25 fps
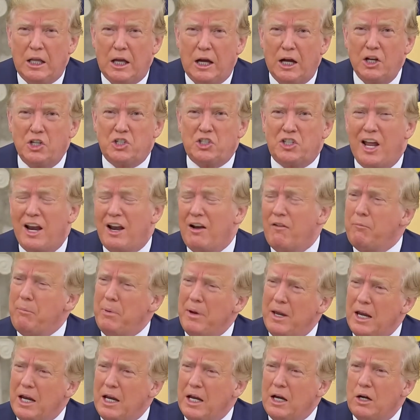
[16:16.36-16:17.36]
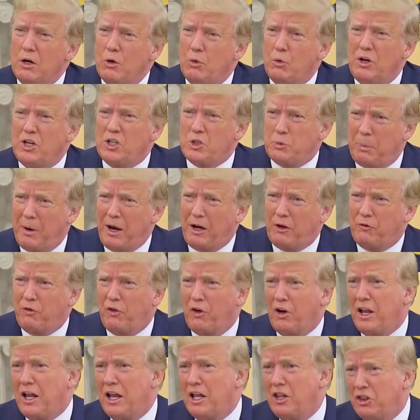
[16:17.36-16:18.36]
instead of being
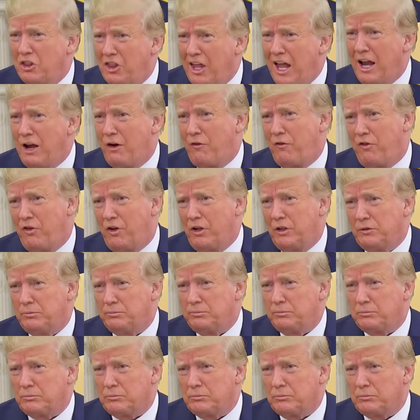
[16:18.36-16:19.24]
respectful and thankful,